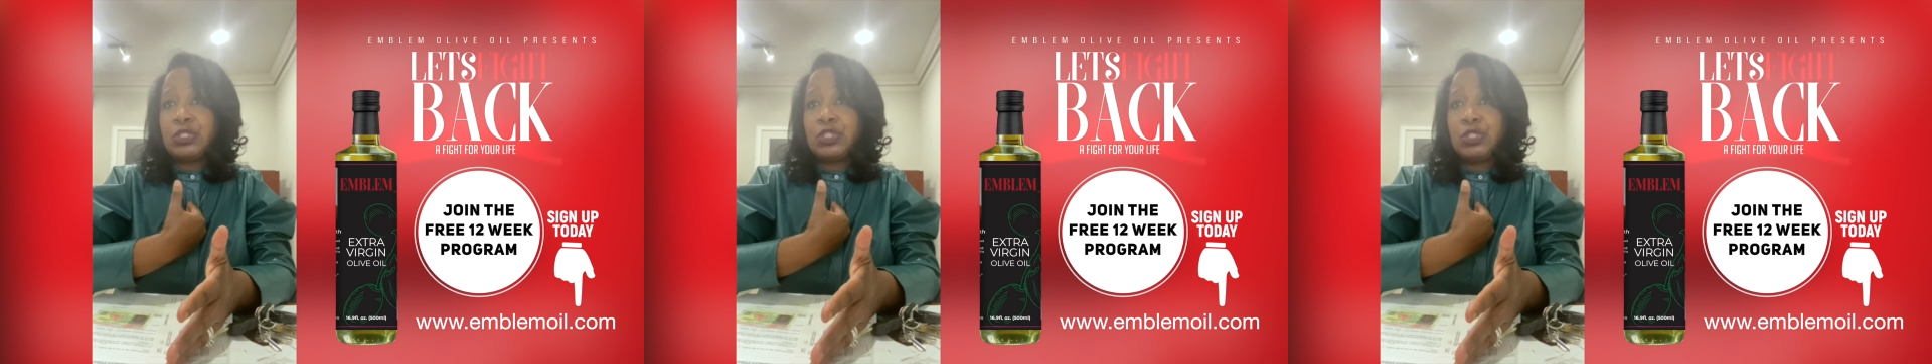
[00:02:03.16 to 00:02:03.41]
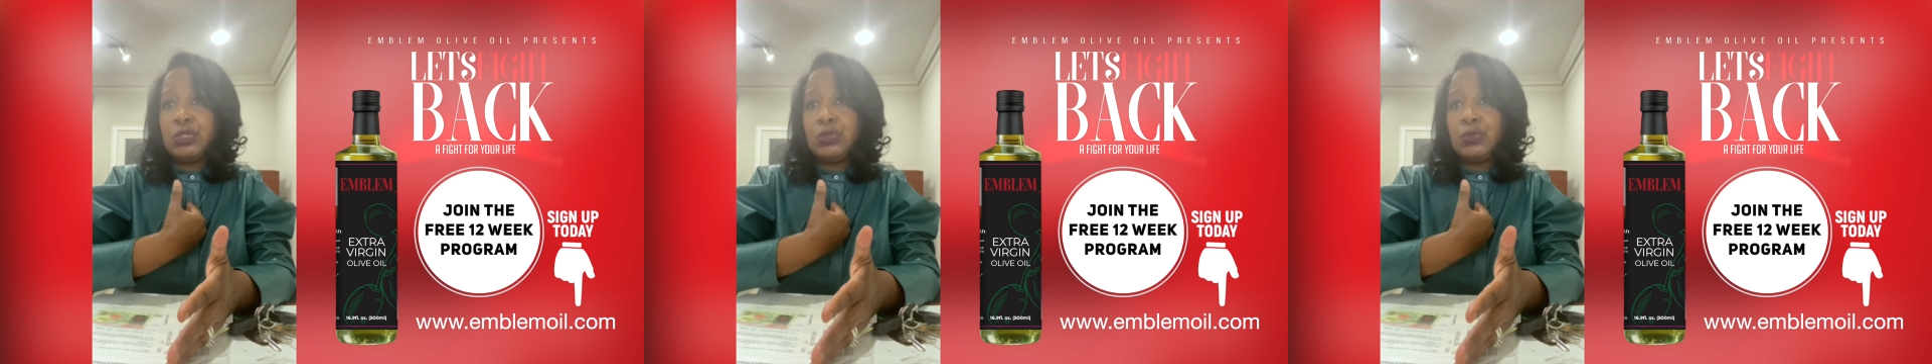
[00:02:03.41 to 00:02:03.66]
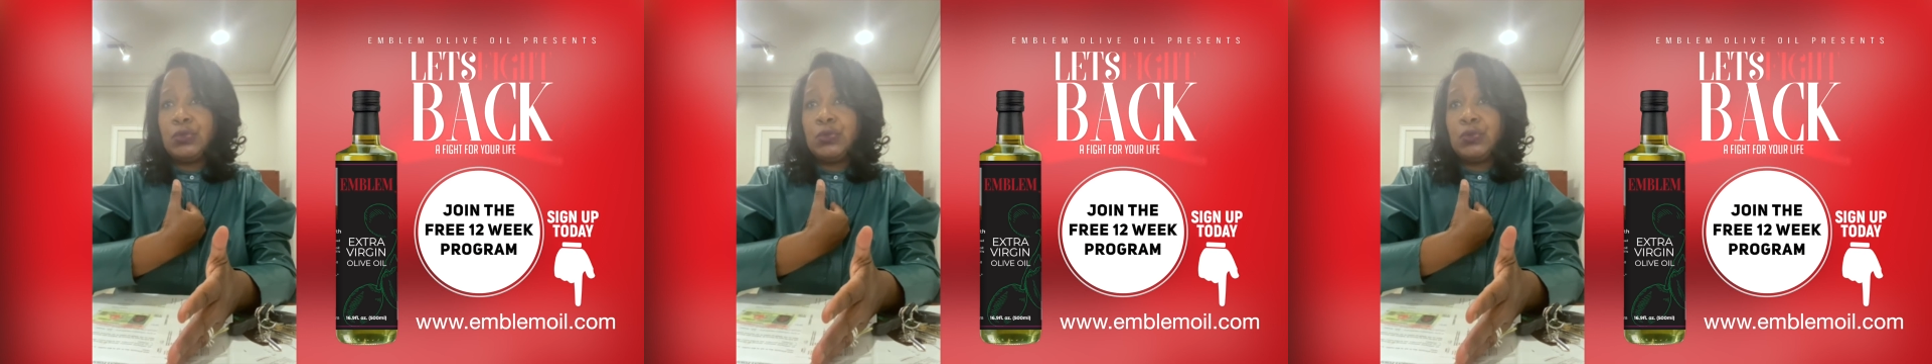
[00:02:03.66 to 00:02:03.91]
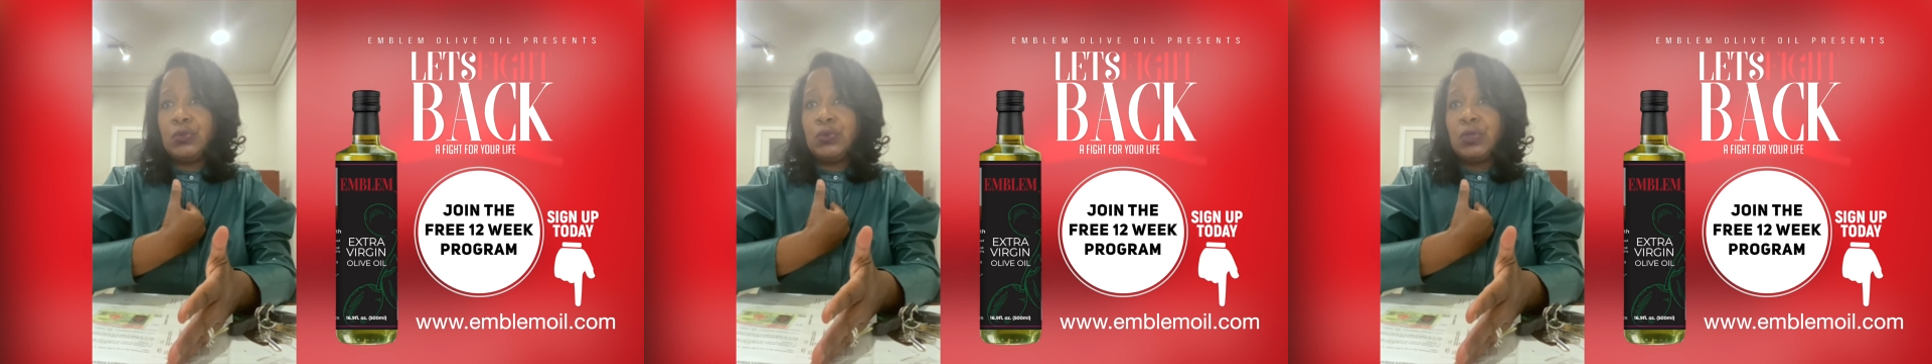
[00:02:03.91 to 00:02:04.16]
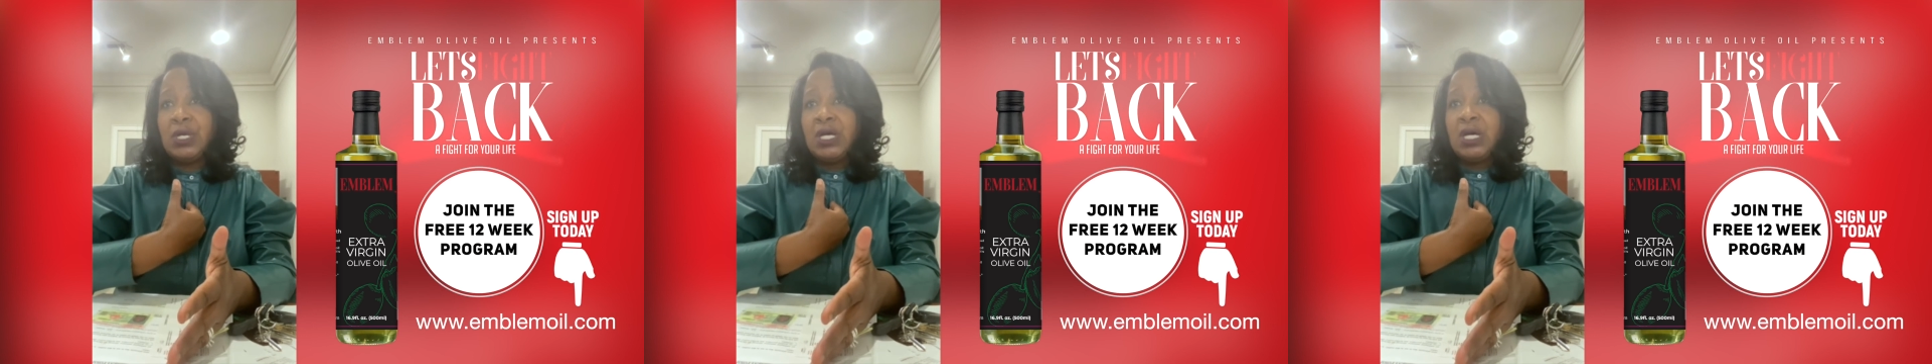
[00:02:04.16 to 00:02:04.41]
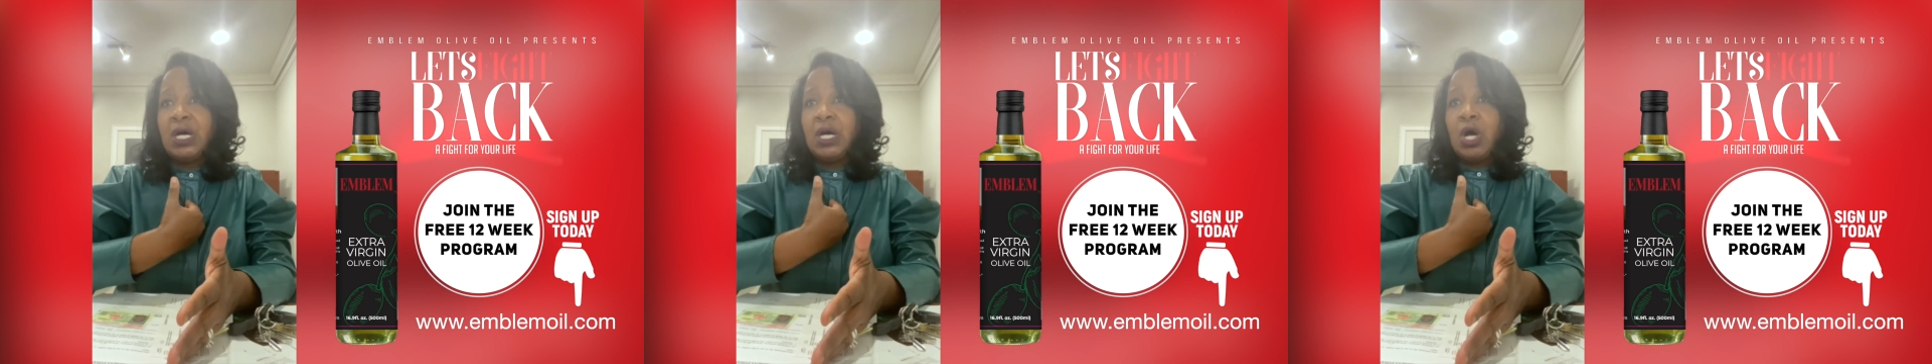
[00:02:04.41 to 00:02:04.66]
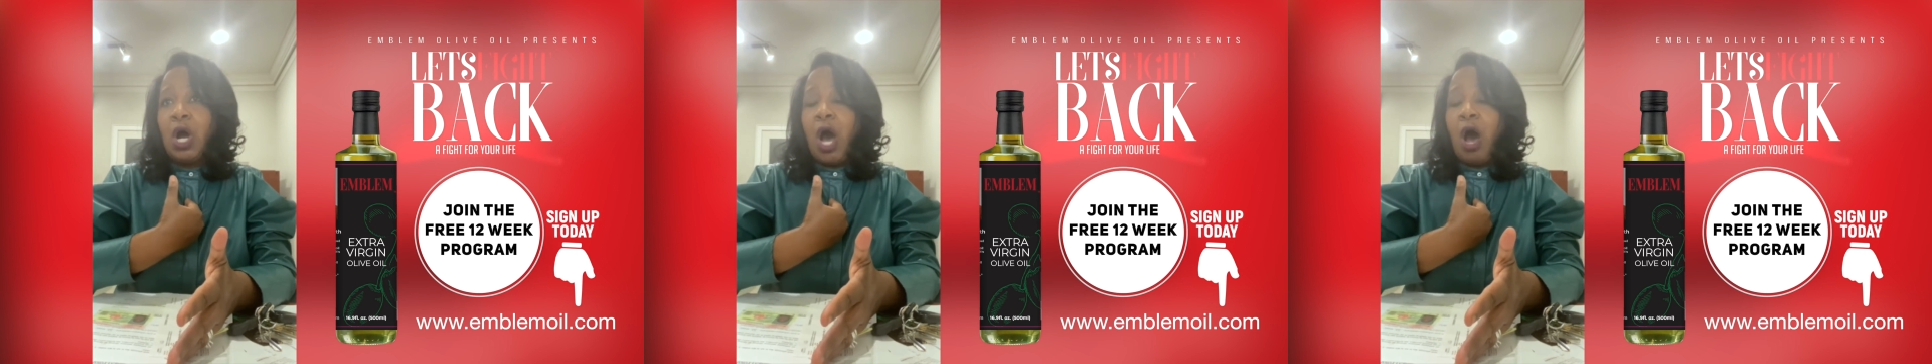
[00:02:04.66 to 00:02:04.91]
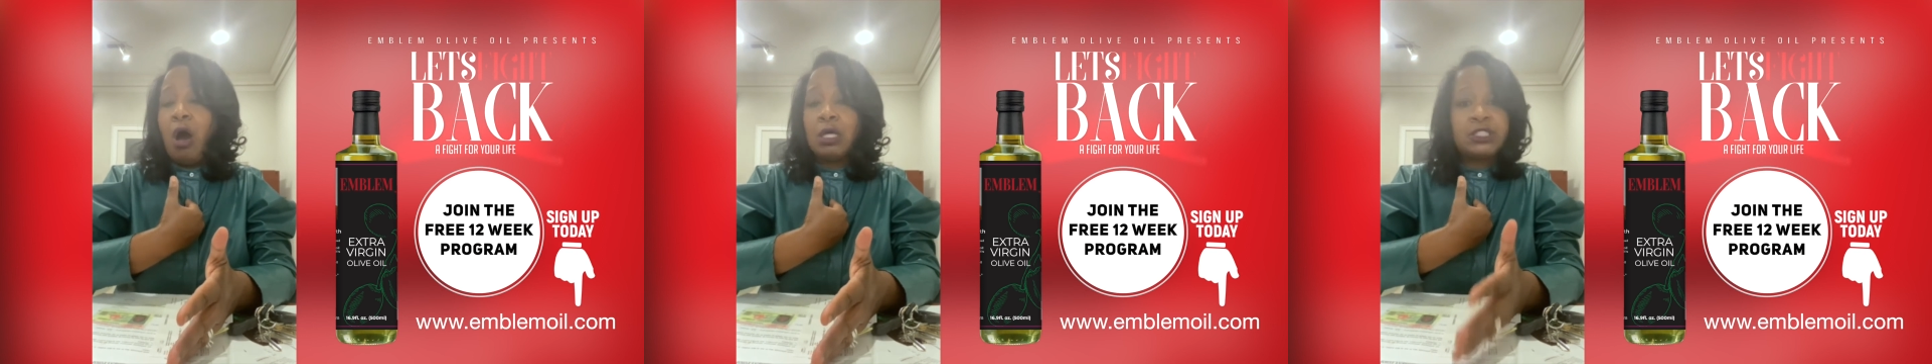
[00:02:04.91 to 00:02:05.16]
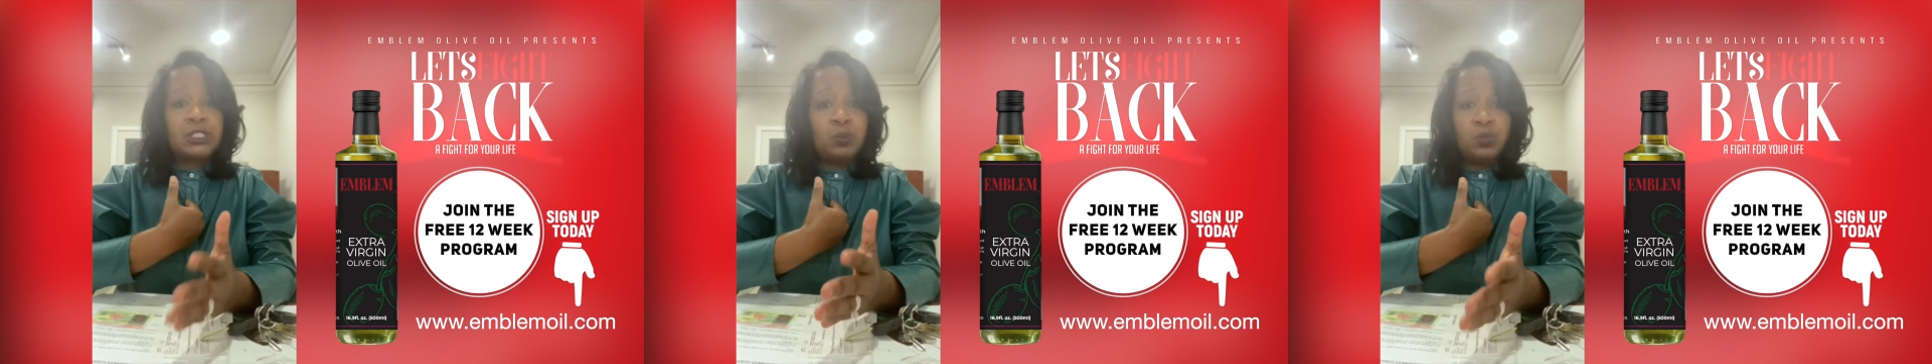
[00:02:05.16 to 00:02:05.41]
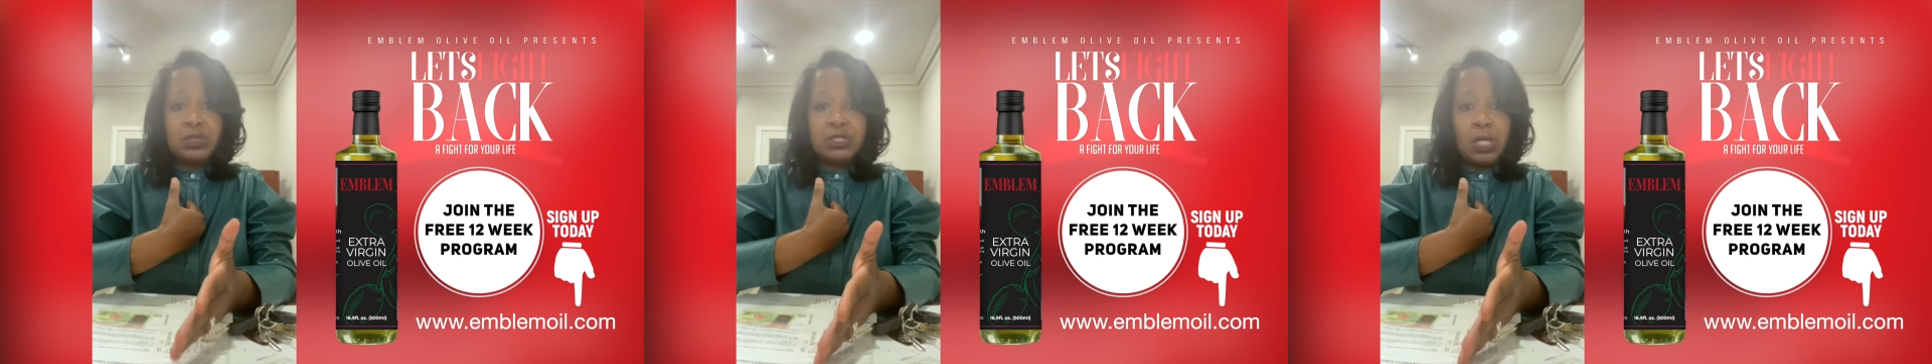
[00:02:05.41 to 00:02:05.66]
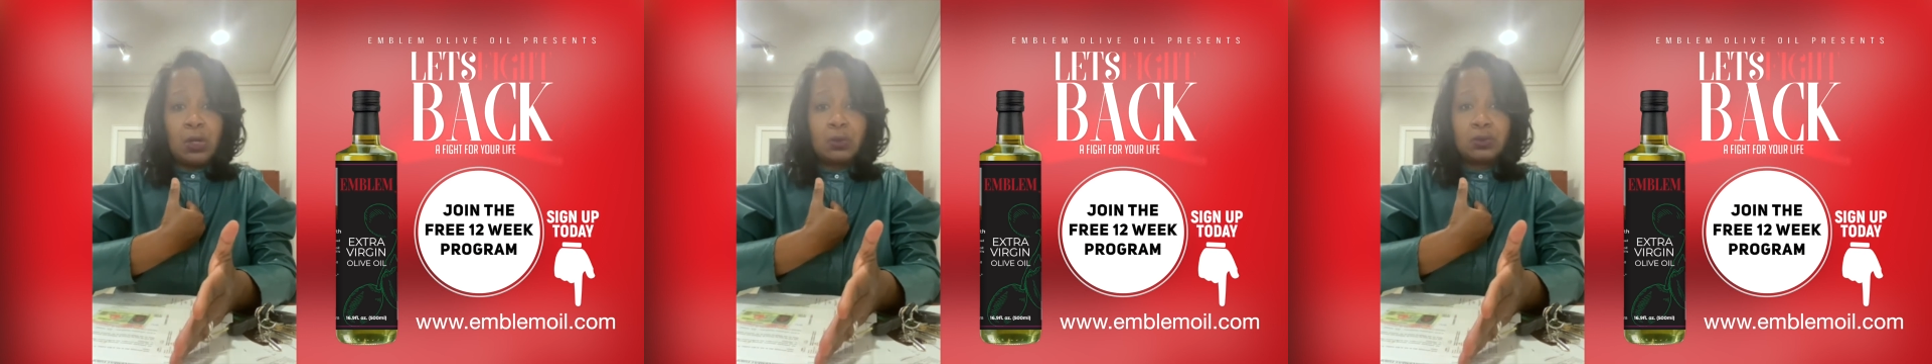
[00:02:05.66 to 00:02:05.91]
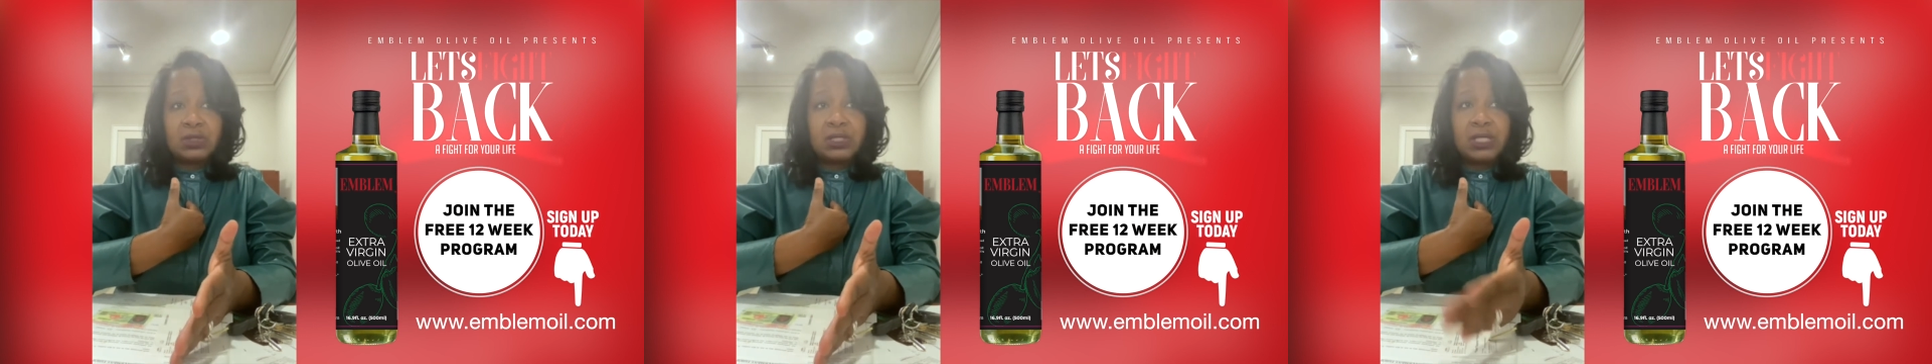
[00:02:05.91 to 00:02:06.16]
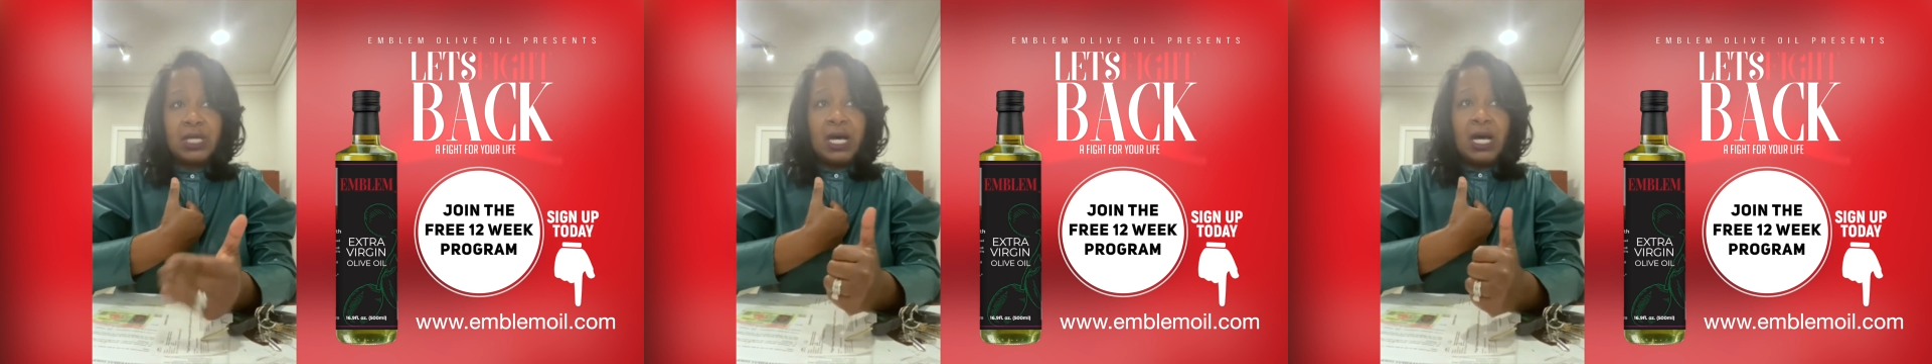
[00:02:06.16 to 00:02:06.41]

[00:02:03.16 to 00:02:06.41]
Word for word: to awesome results.